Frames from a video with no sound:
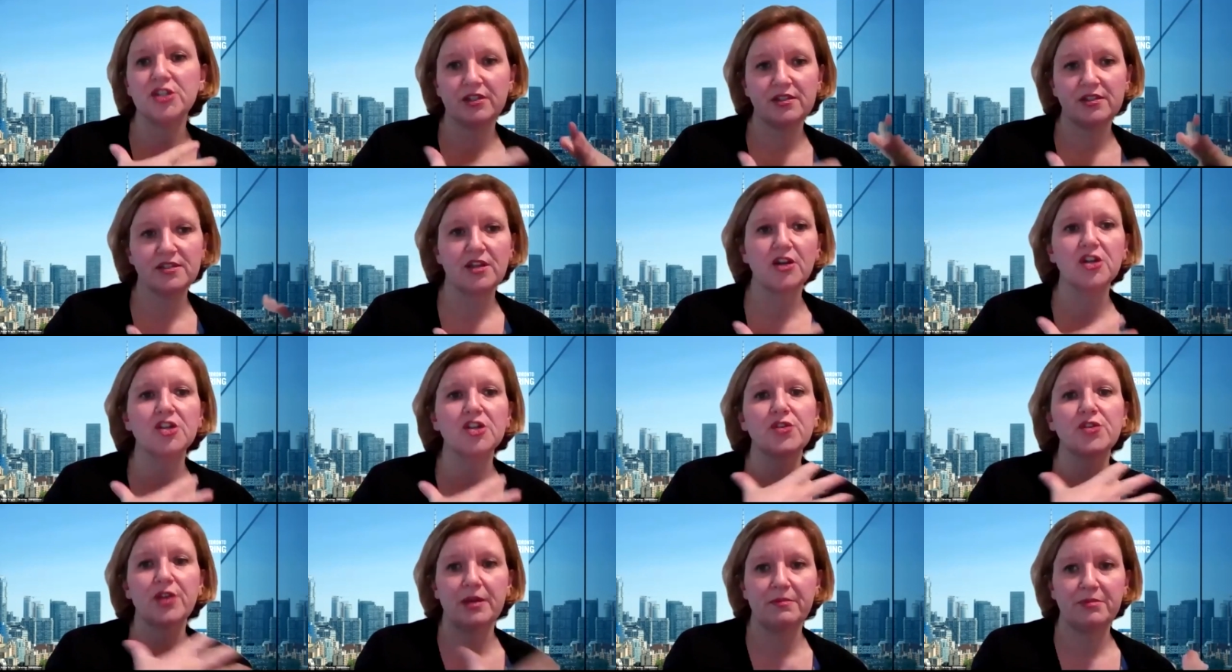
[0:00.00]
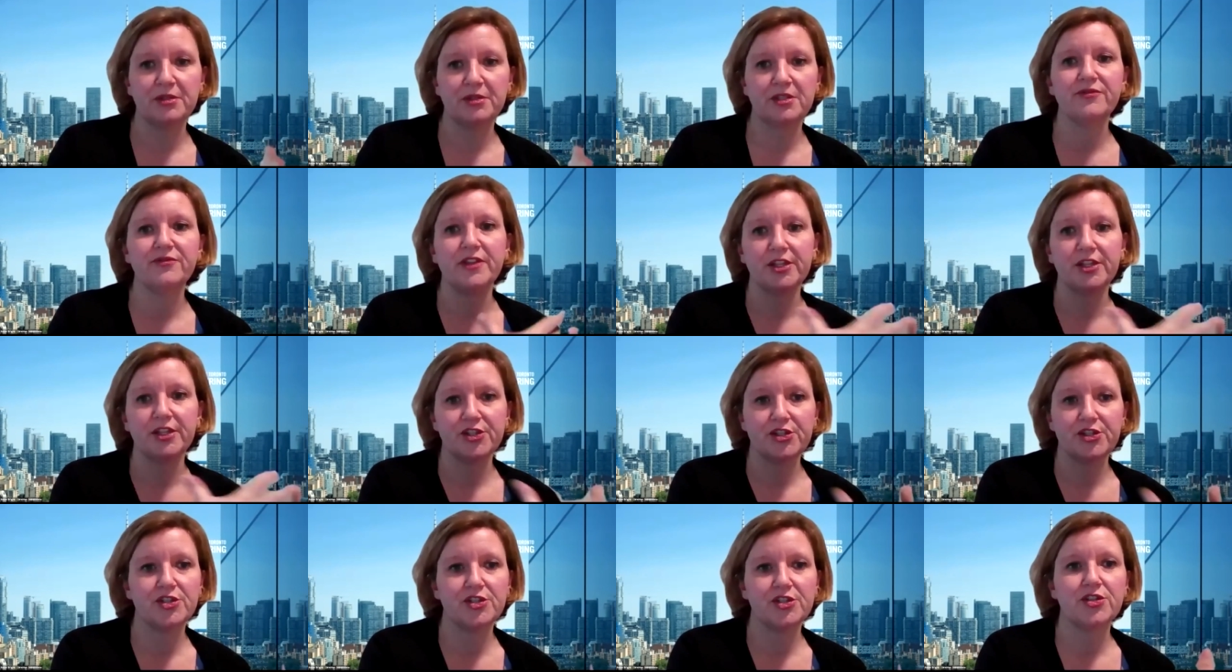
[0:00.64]
as long as you're able to
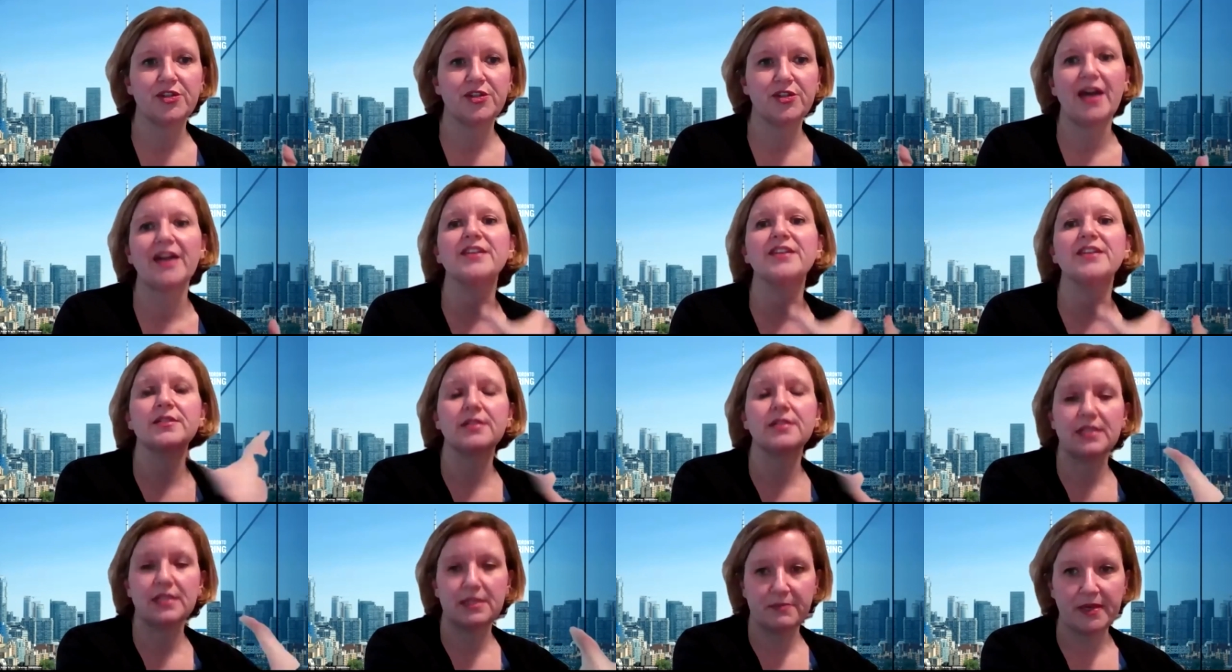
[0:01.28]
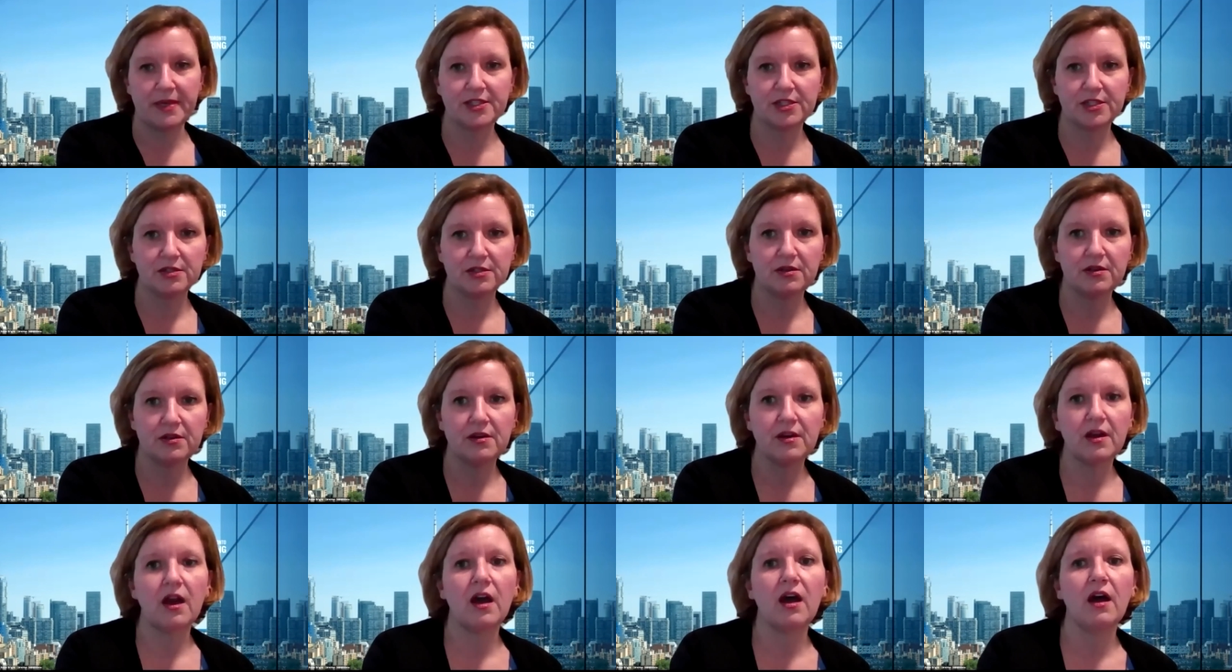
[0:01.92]
finish that
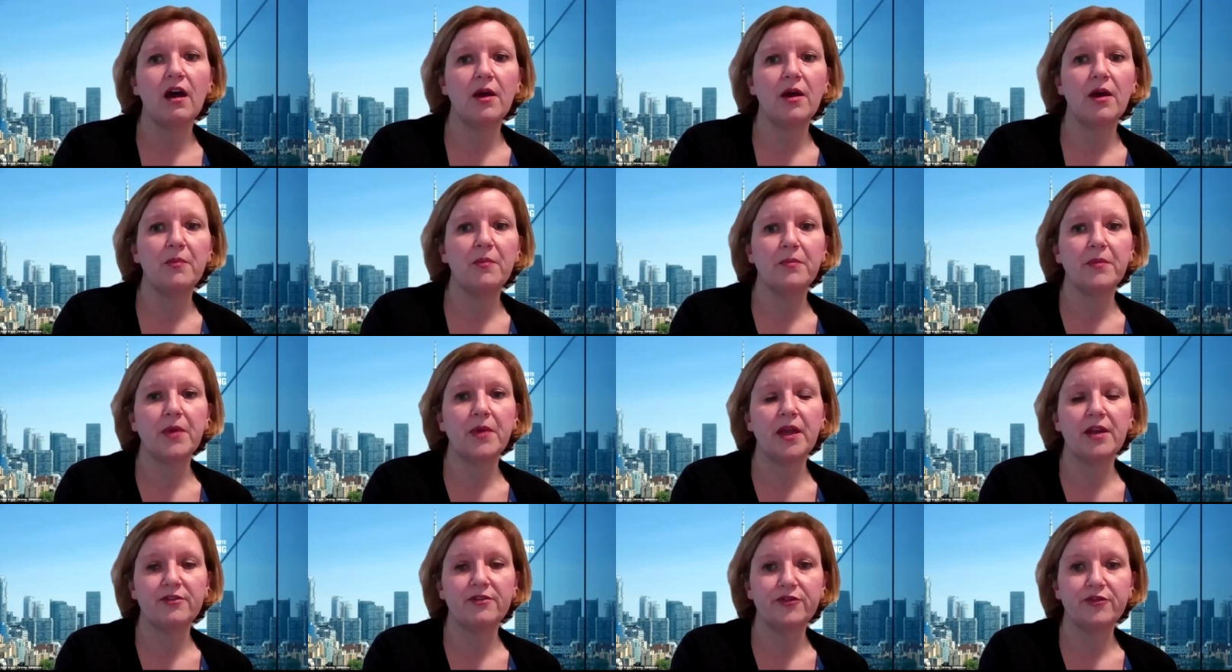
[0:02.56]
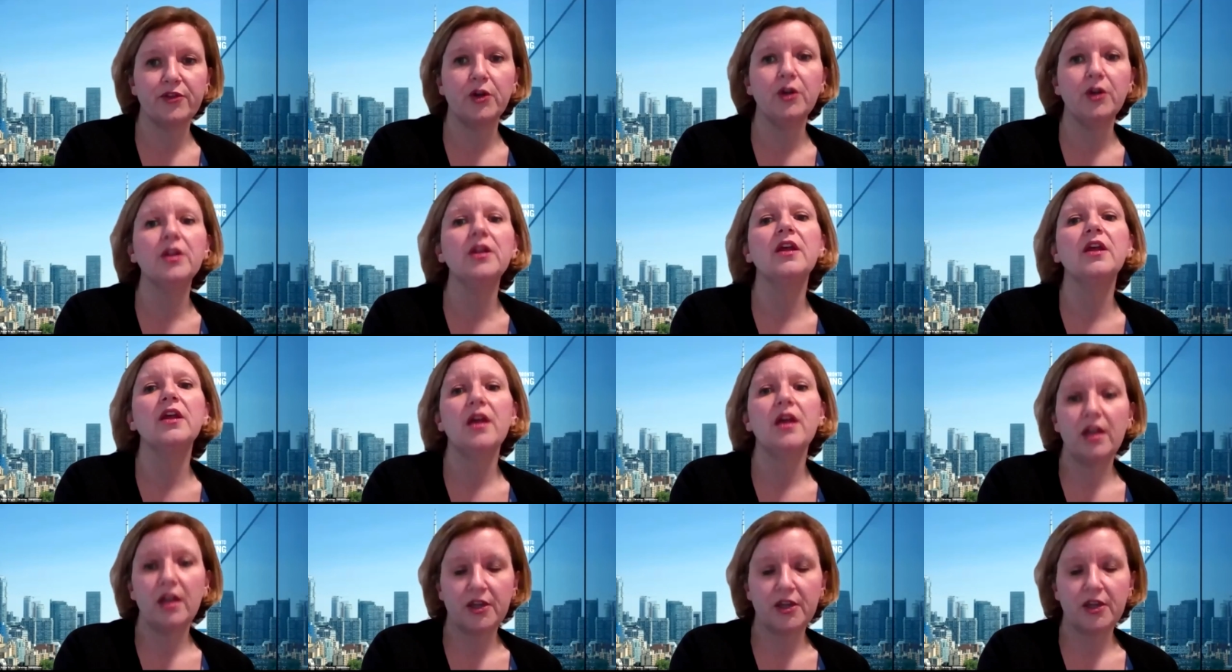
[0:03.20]
semester in full,
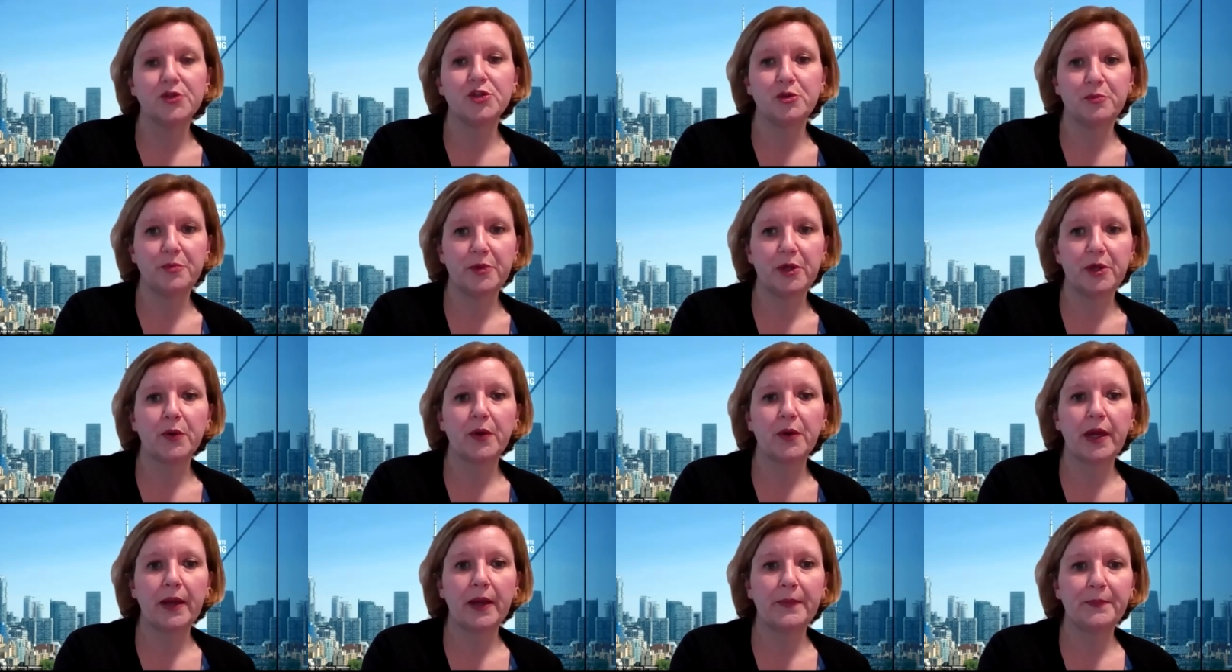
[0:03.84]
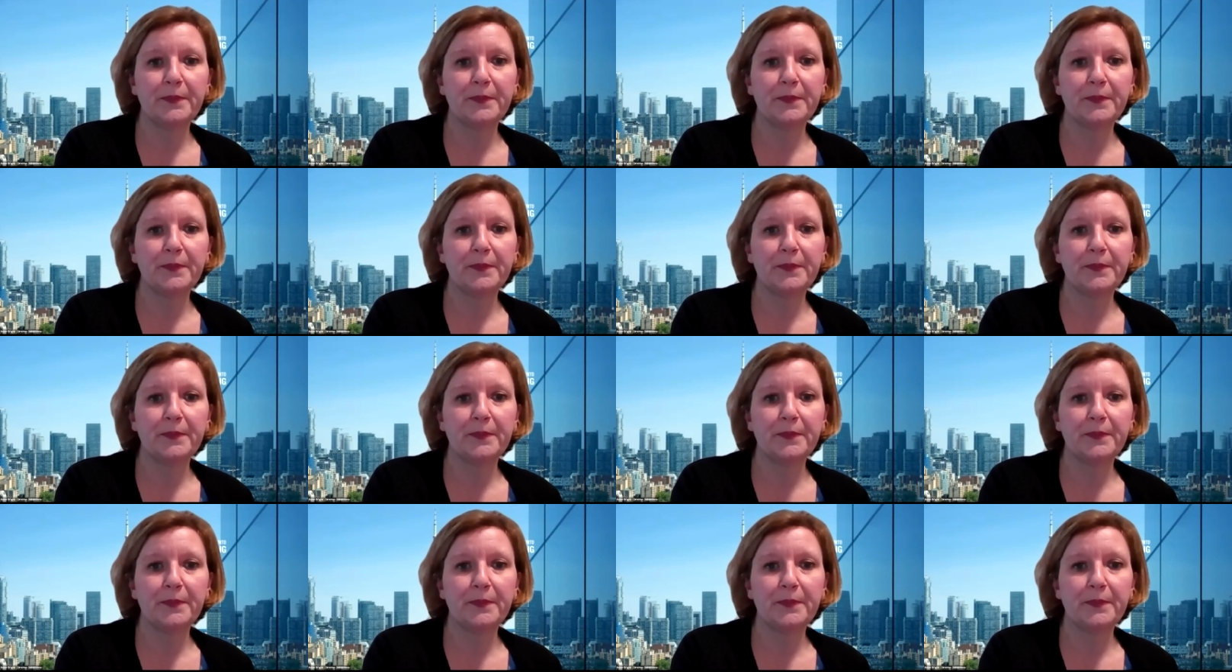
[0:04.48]
you should be okay.